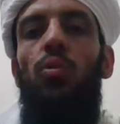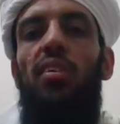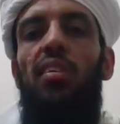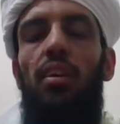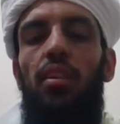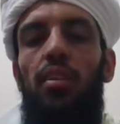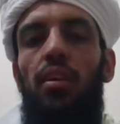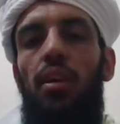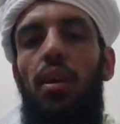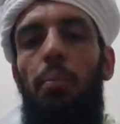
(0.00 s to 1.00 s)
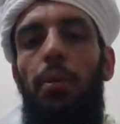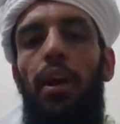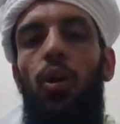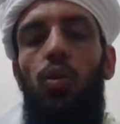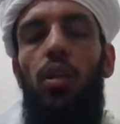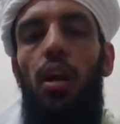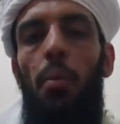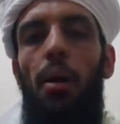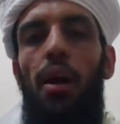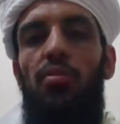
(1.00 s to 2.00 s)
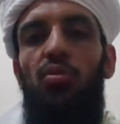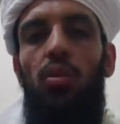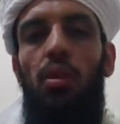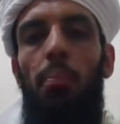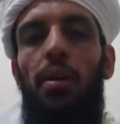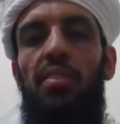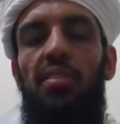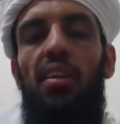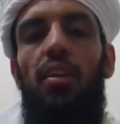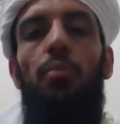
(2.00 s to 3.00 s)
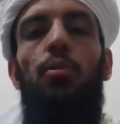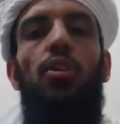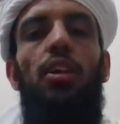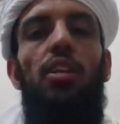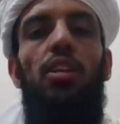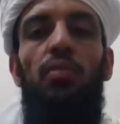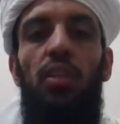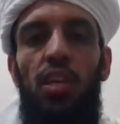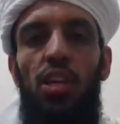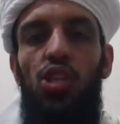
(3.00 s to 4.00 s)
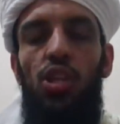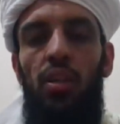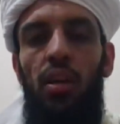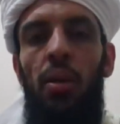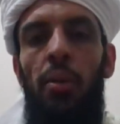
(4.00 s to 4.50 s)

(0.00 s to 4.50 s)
the API or the commands or the buttons are communicating with each other.